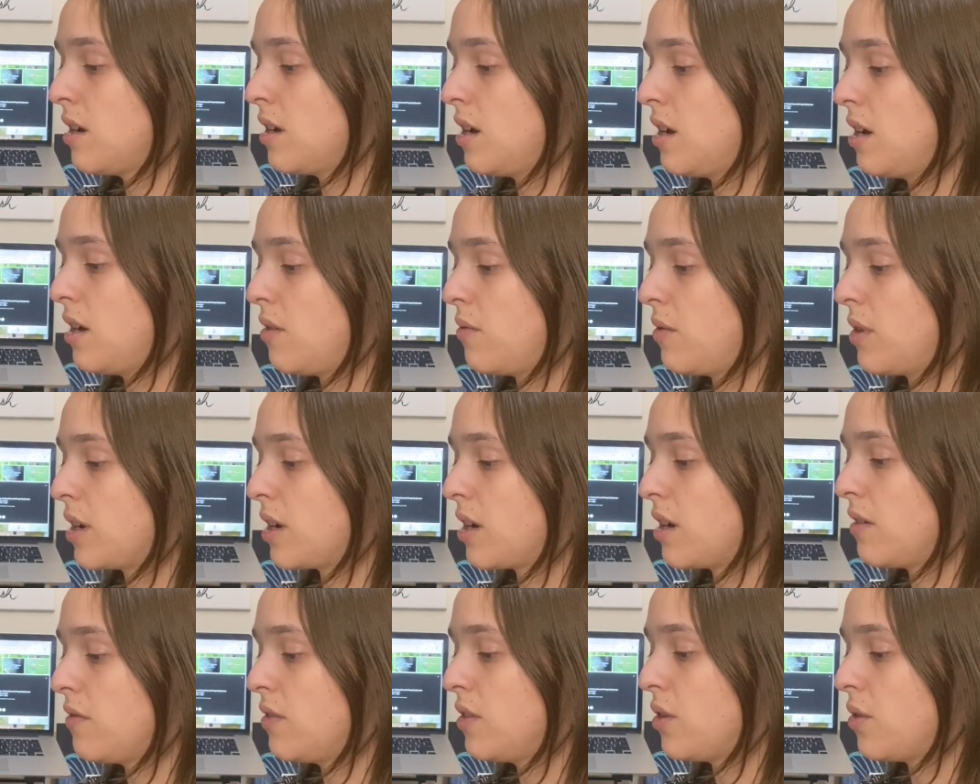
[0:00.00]
I don't want to
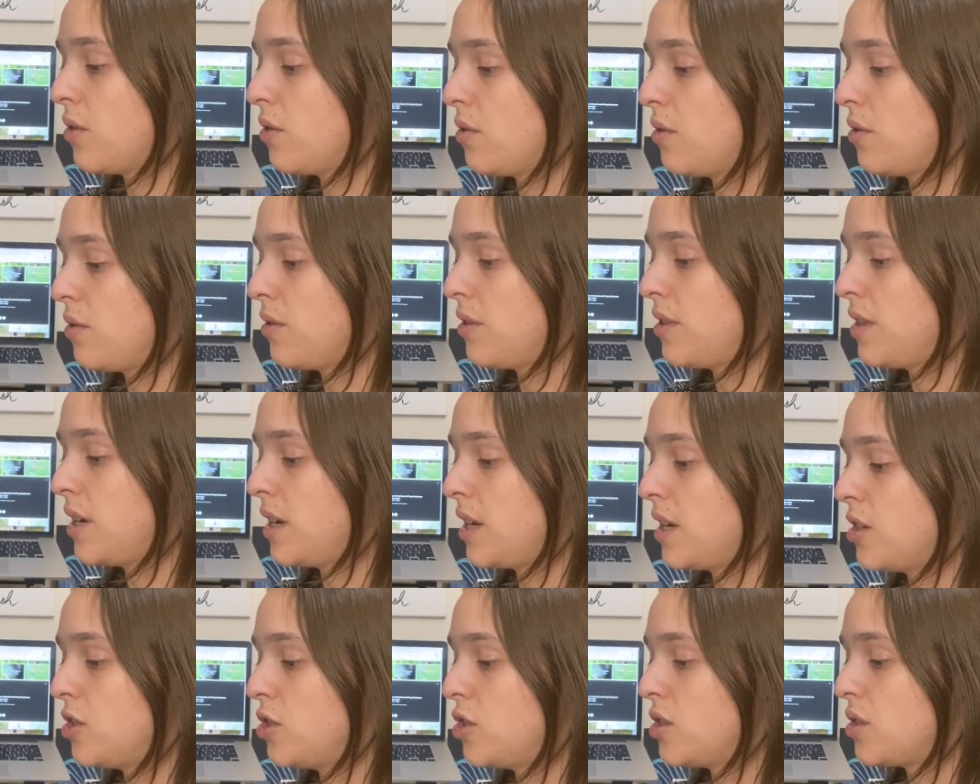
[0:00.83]
cover the whole thing
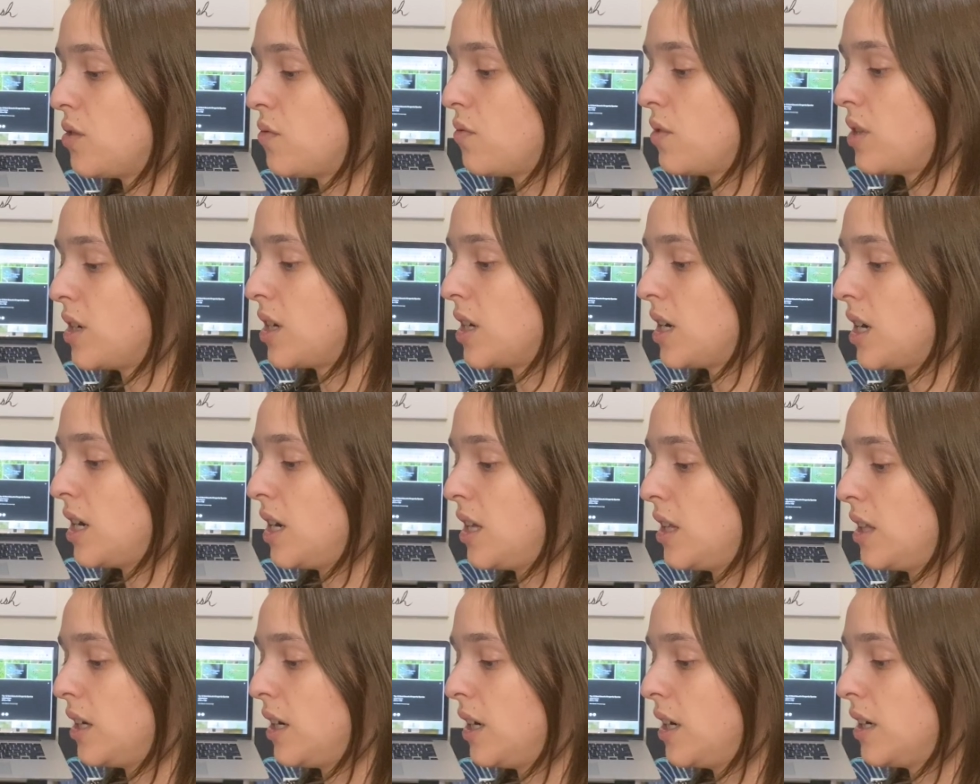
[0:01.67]
in just one
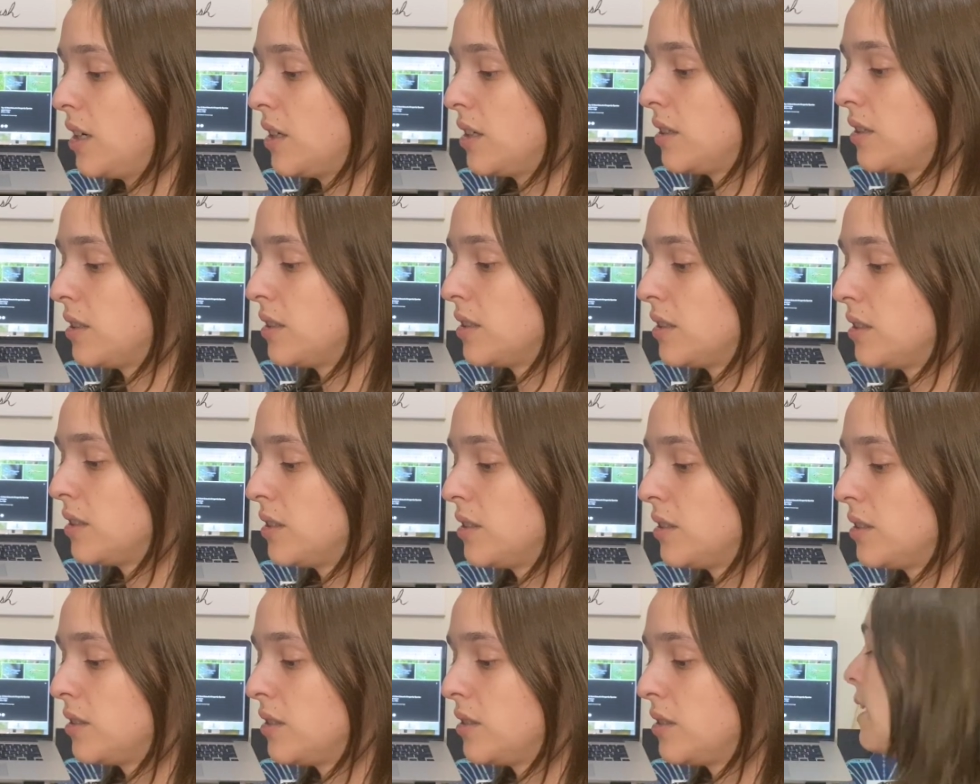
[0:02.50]
color.
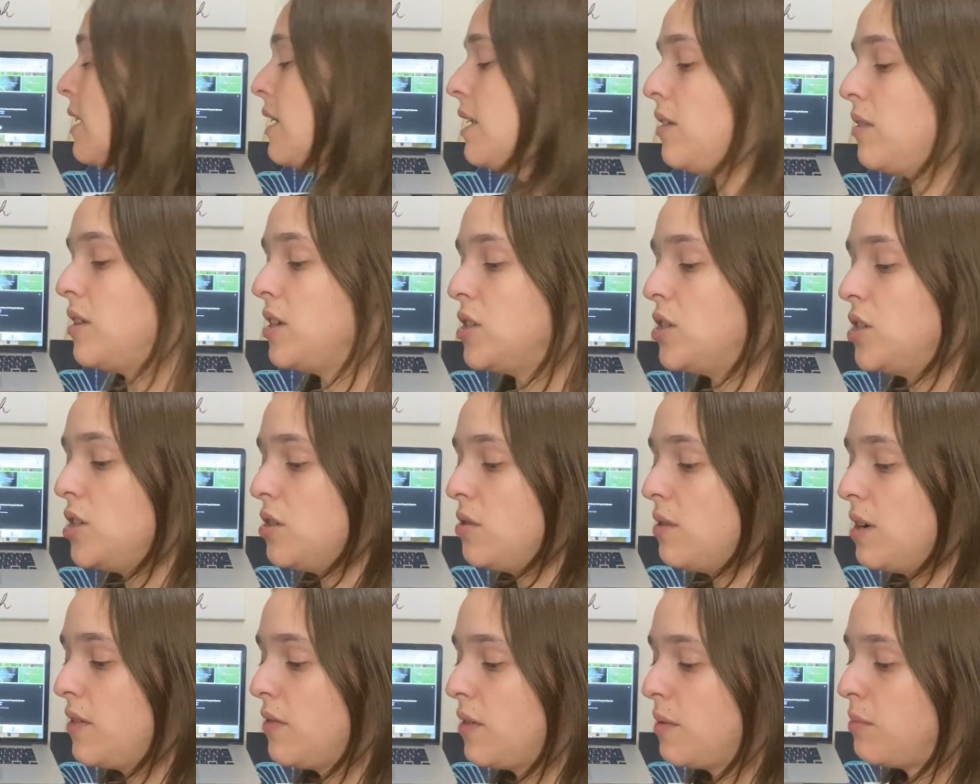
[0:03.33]
Now these do
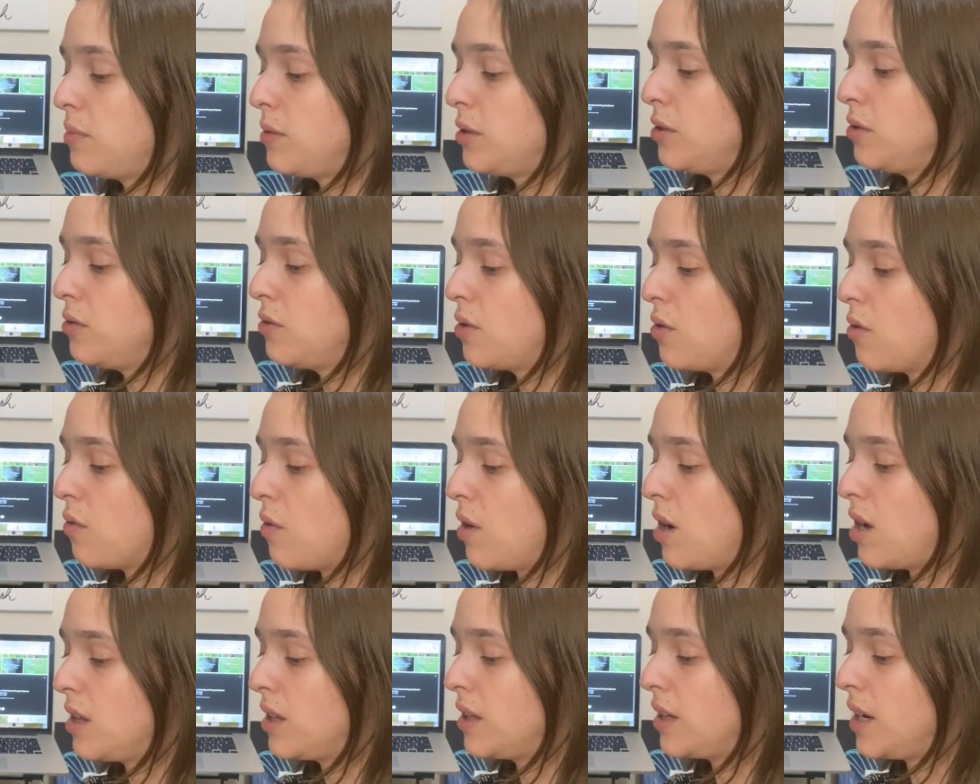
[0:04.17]
have a blue
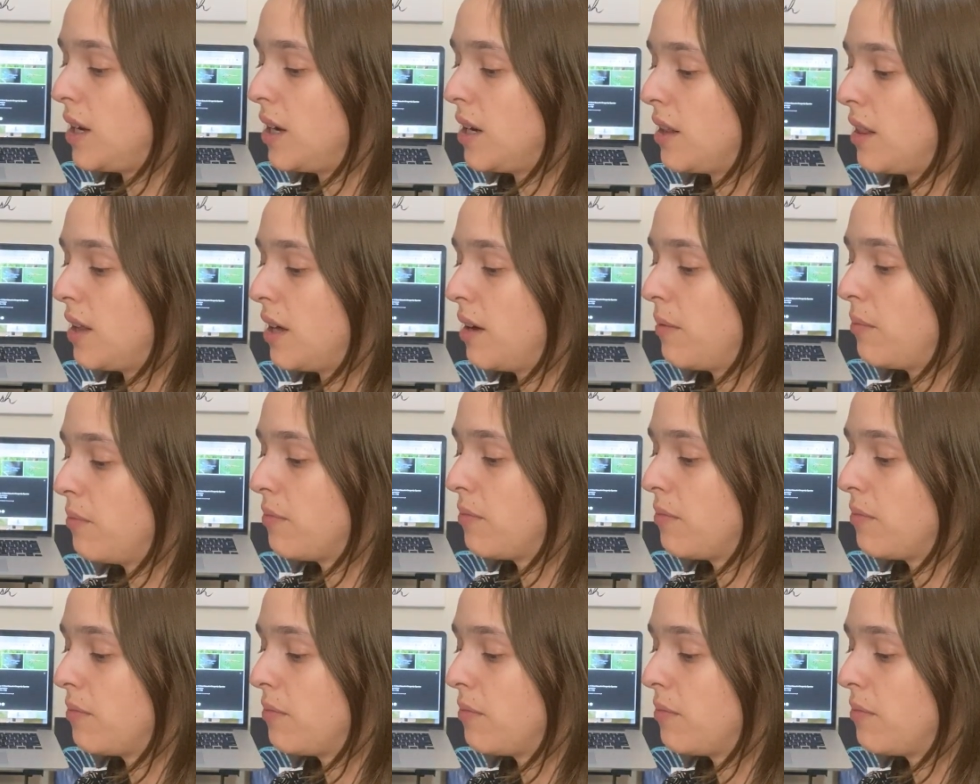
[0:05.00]
quality to them.